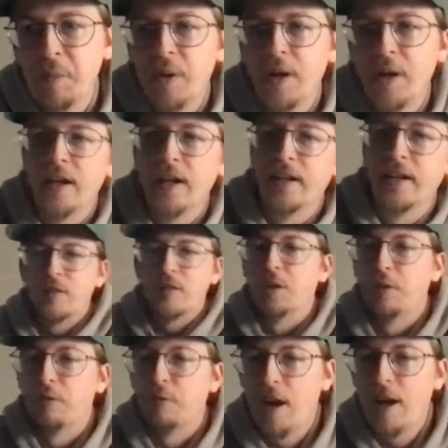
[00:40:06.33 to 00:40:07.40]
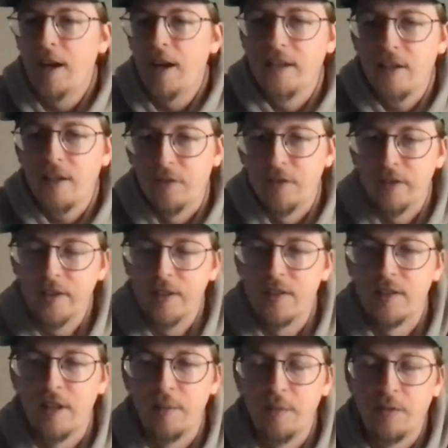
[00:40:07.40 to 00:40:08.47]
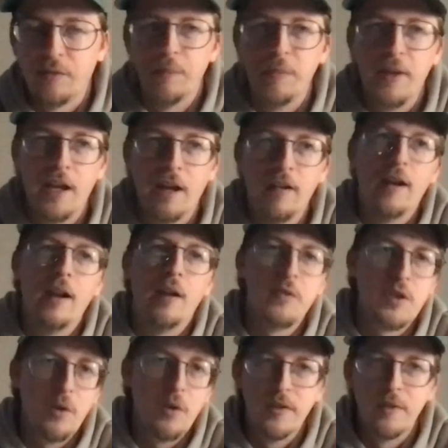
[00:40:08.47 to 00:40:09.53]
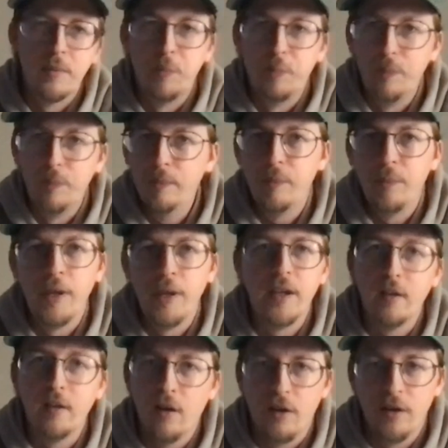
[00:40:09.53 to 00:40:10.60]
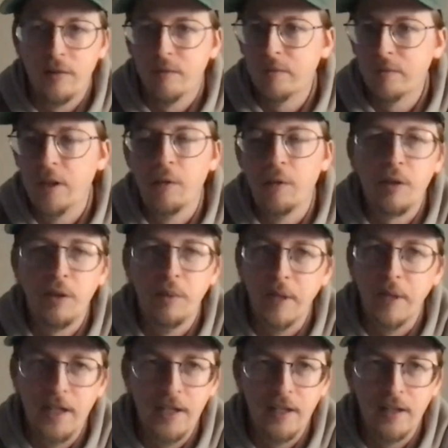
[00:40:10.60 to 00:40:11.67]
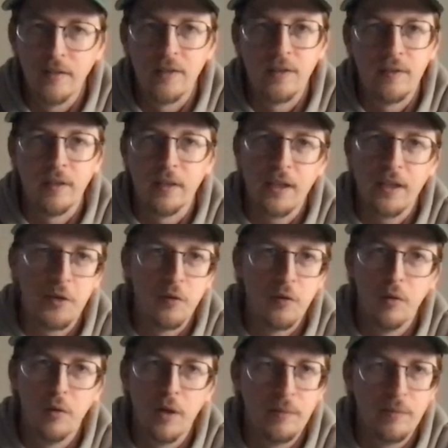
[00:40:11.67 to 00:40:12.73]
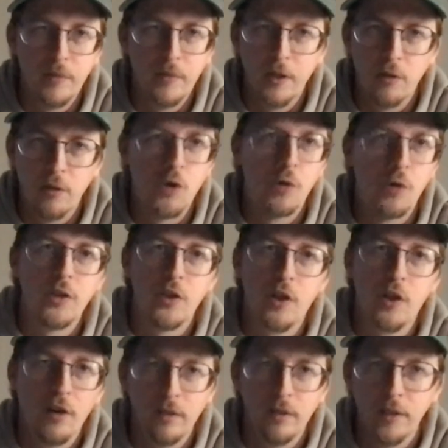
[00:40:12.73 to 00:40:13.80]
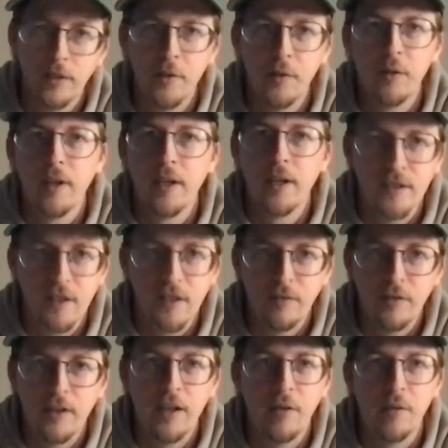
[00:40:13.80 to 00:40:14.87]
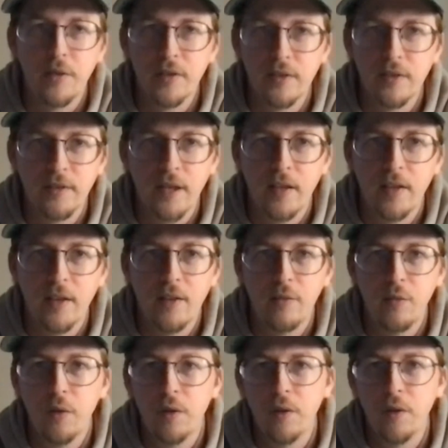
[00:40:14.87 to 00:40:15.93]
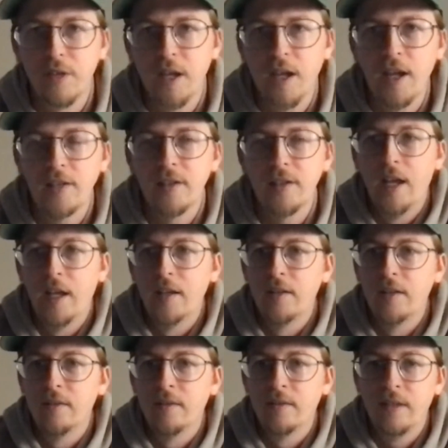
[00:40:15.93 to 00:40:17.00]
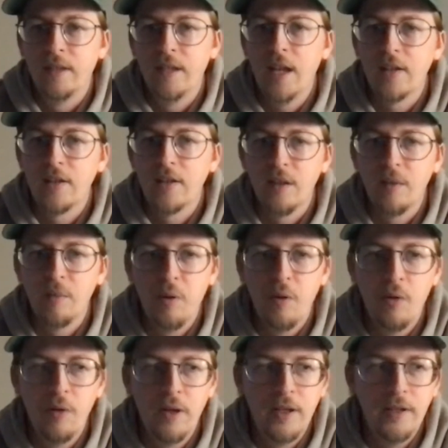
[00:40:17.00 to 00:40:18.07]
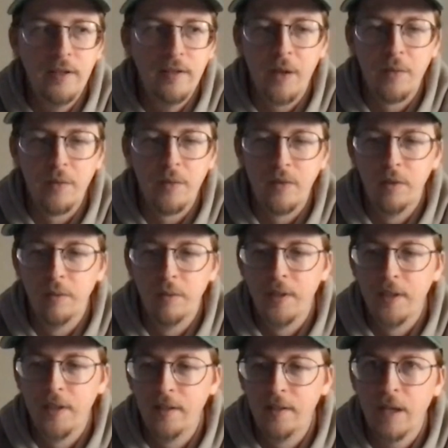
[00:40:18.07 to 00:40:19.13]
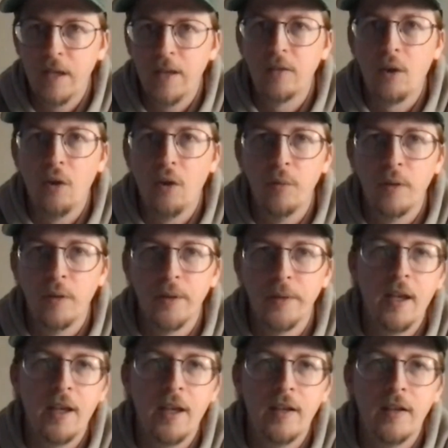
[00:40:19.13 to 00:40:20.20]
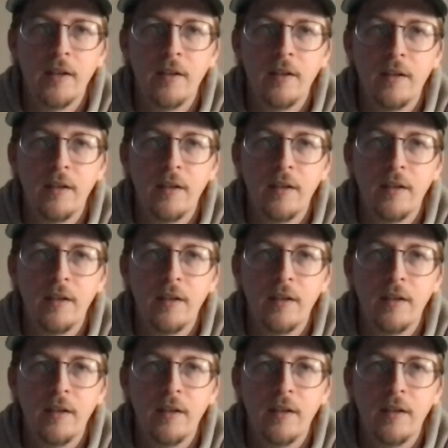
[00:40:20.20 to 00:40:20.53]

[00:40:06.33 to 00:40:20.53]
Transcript: But so the writing definitely stemmed from there, and I was always big on comedians. Like I grew up, George Carlin and all that stuff. Like I loved all those guys. And yeah, at some point I was doing Inktober, and